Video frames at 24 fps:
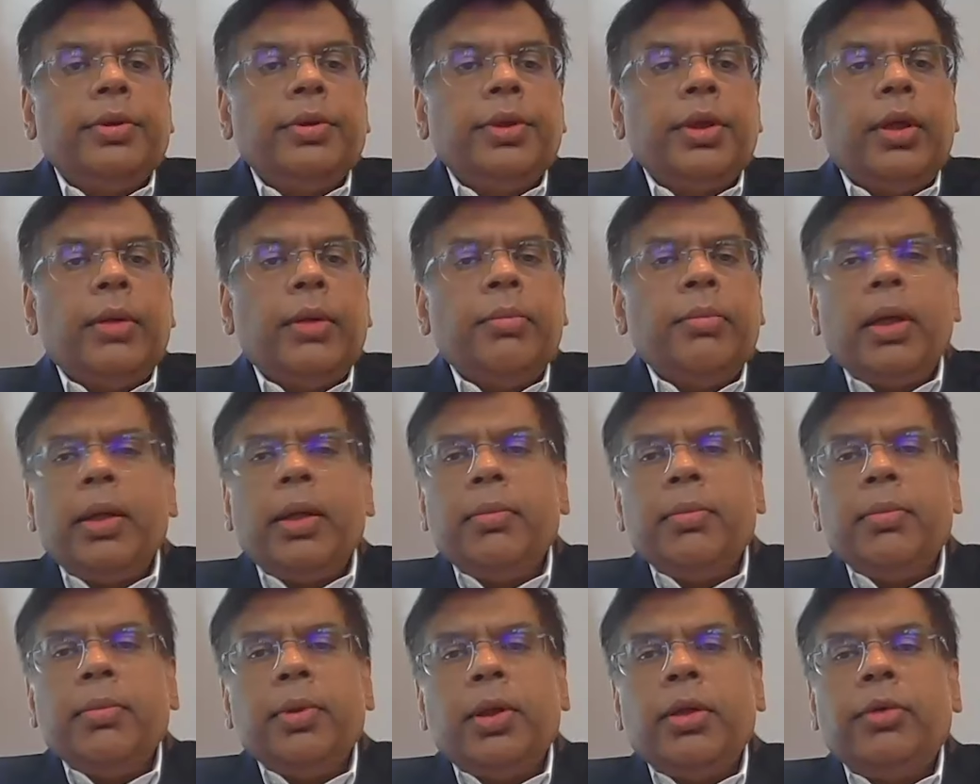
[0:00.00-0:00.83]
So I'm
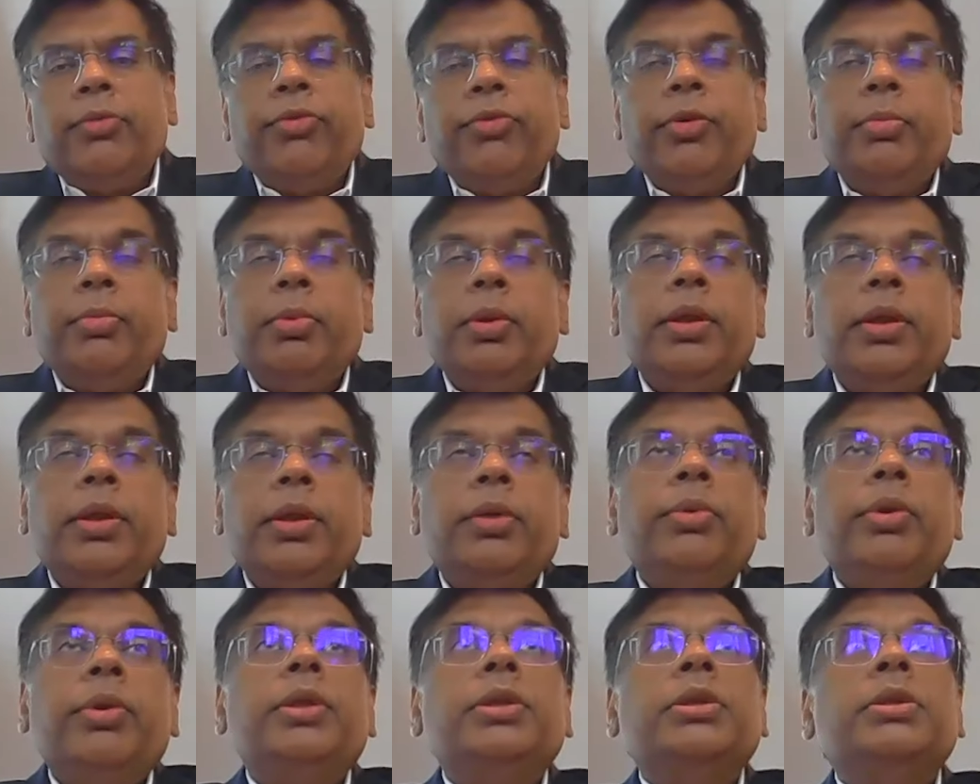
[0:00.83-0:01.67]
I'm not familiar
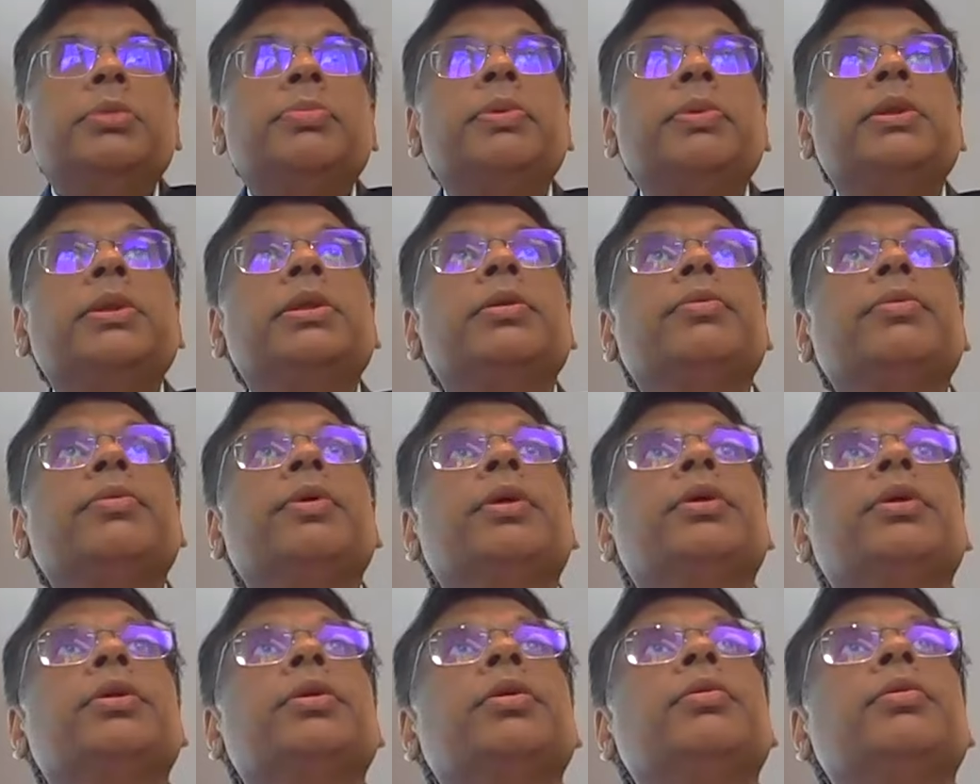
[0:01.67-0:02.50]
with the
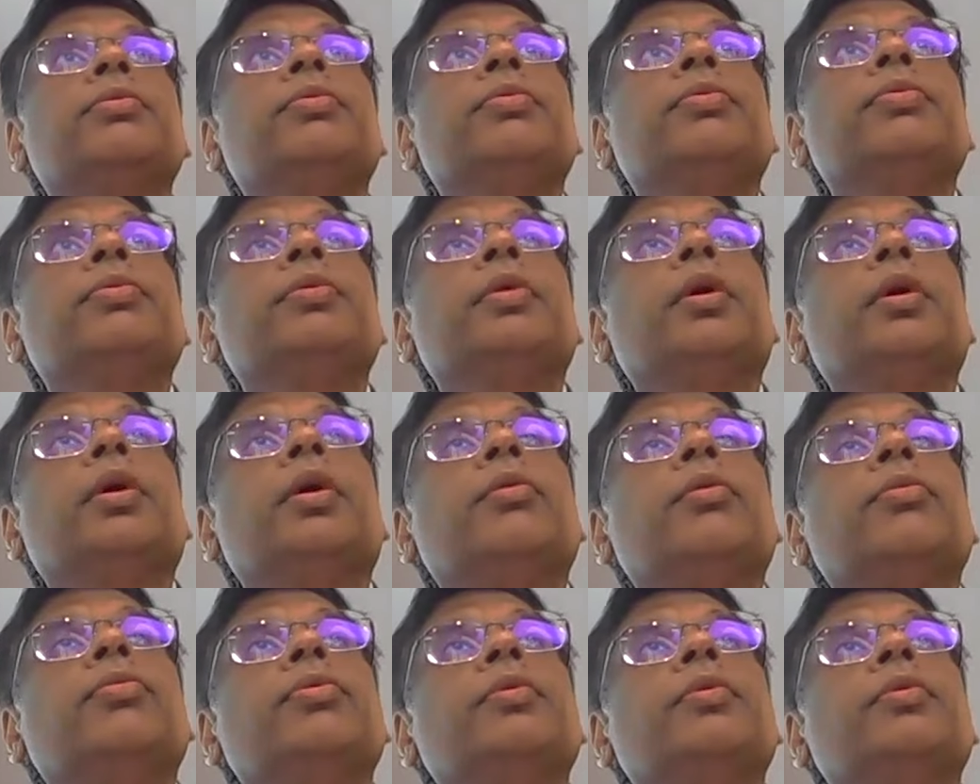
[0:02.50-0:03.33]
specifics of
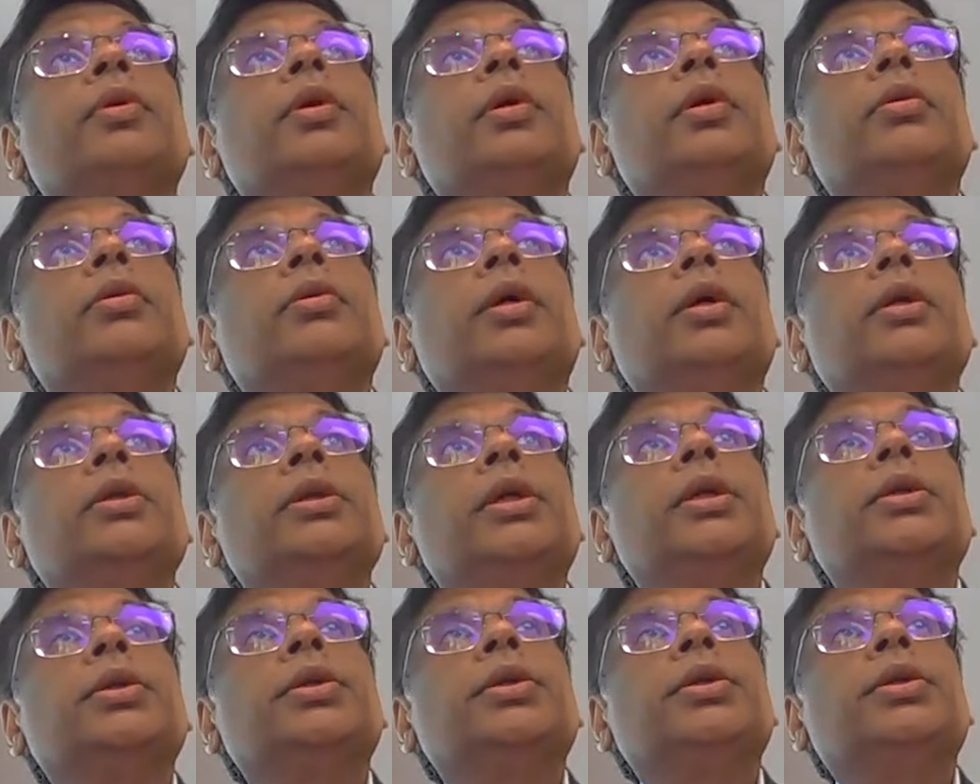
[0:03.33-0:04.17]
of the
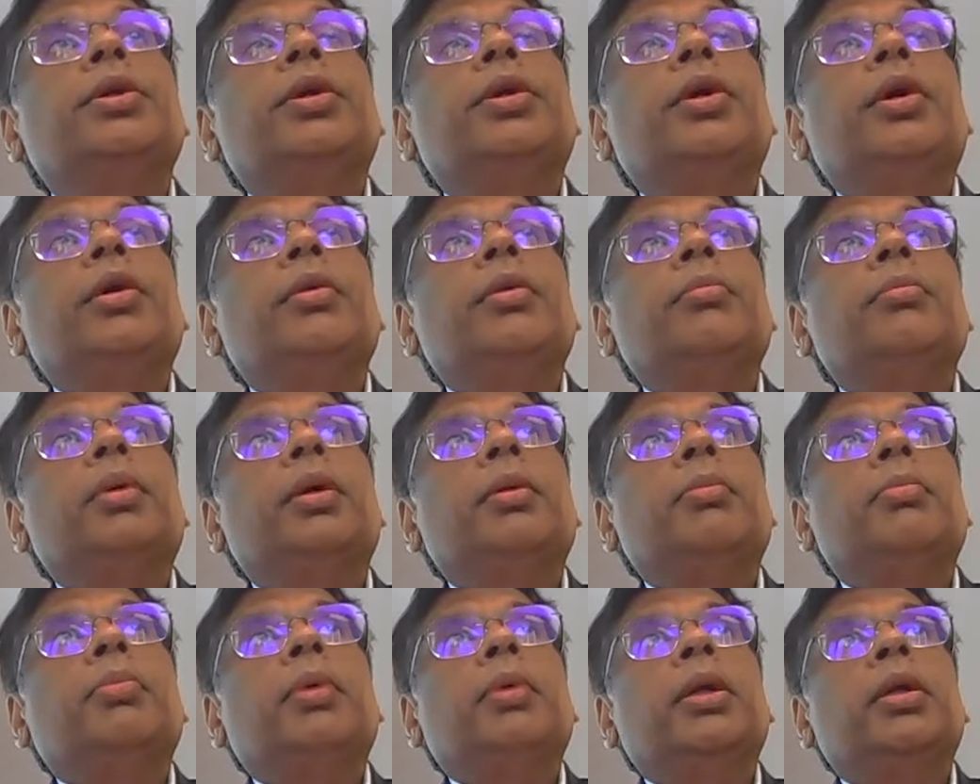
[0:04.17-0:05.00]
transaction you're talking
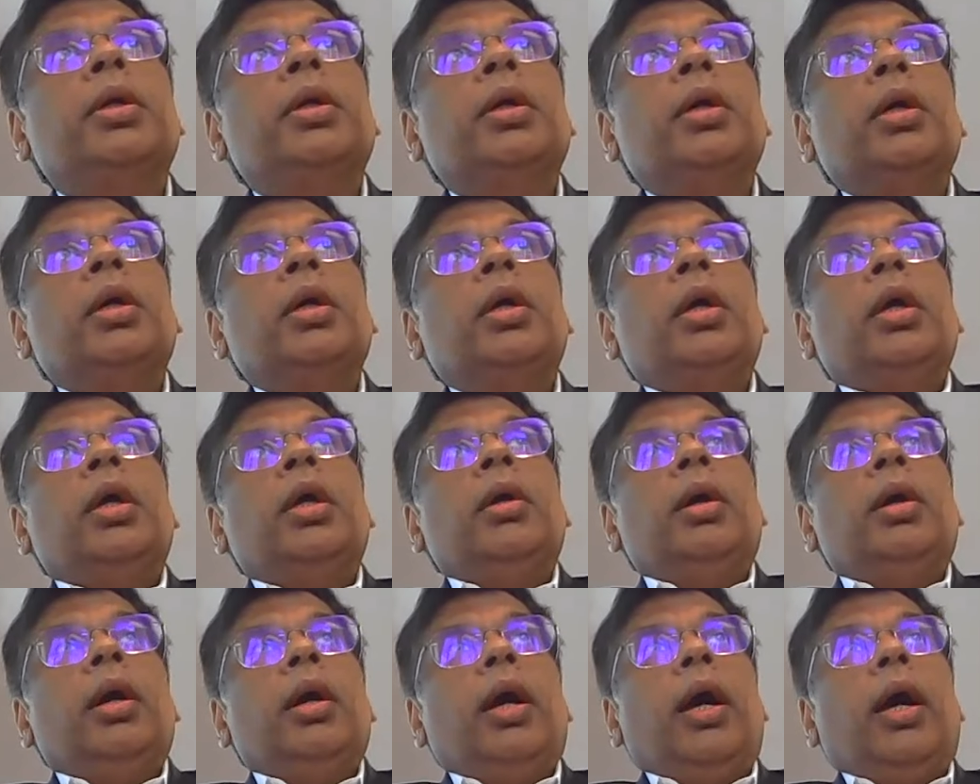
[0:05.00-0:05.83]
about, but
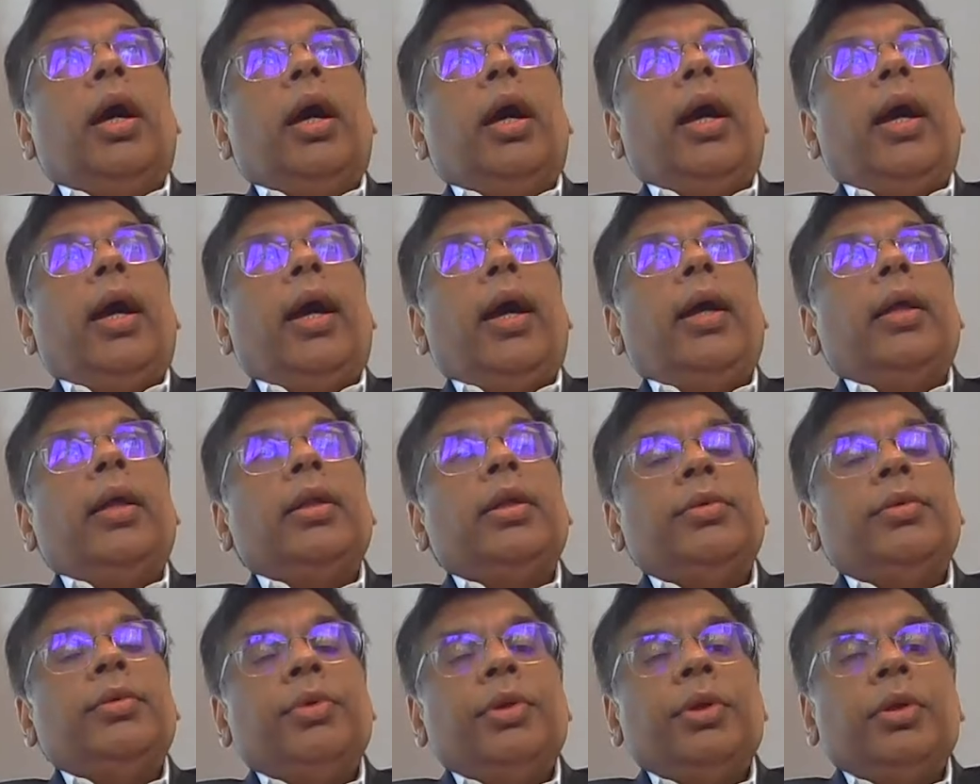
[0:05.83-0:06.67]
uh, I'll
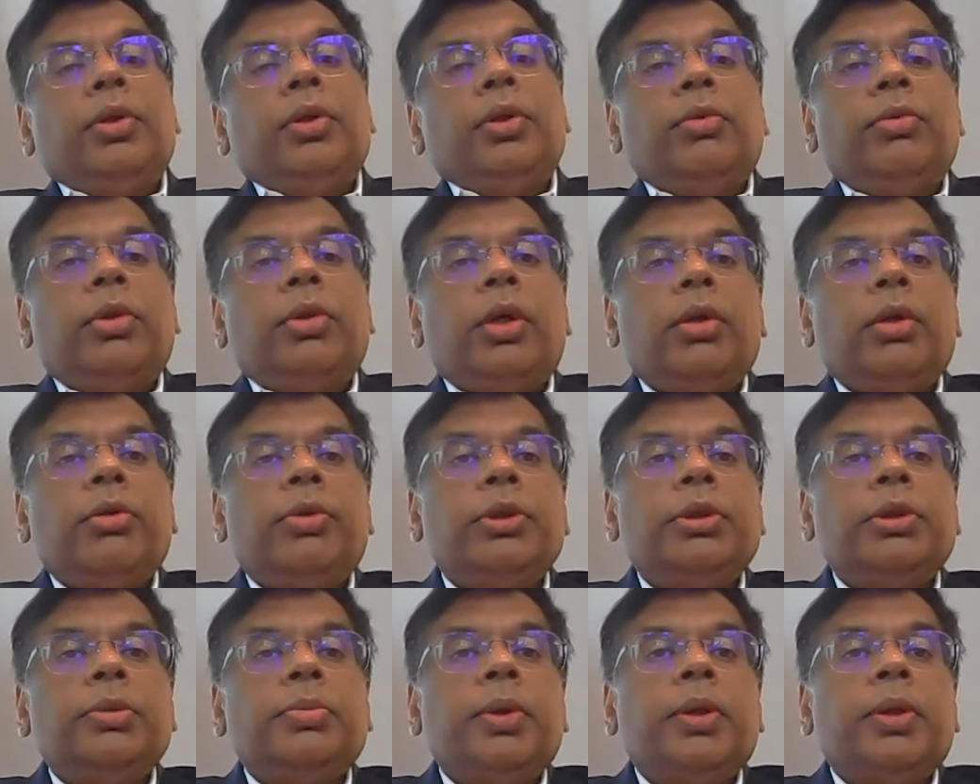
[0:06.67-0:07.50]
give you an overall
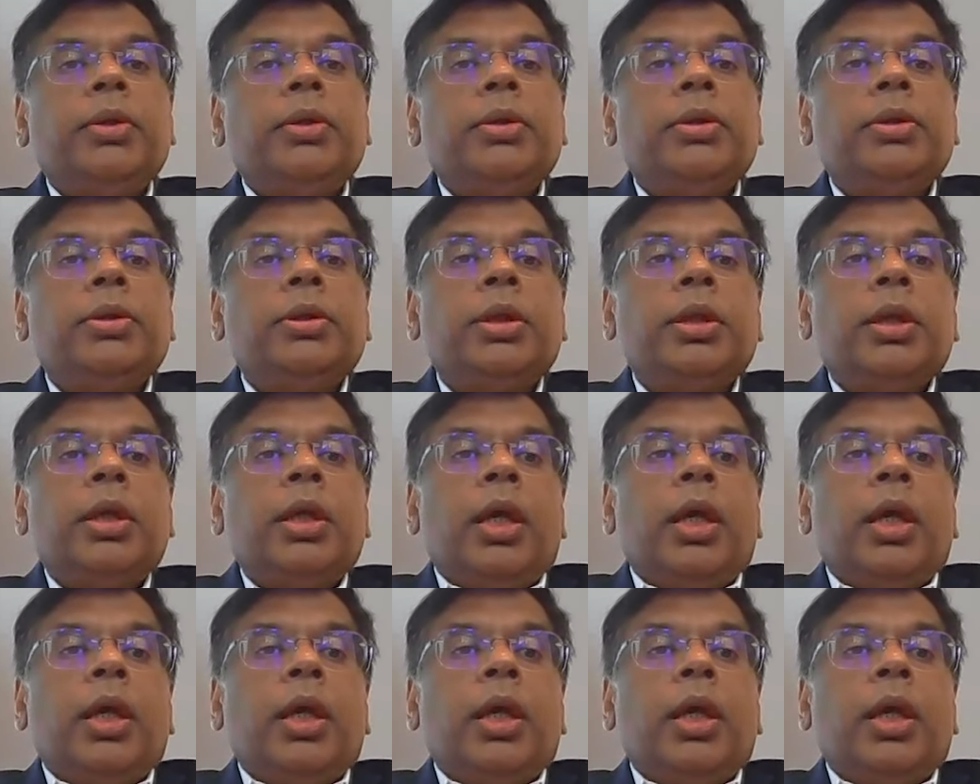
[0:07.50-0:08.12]
response.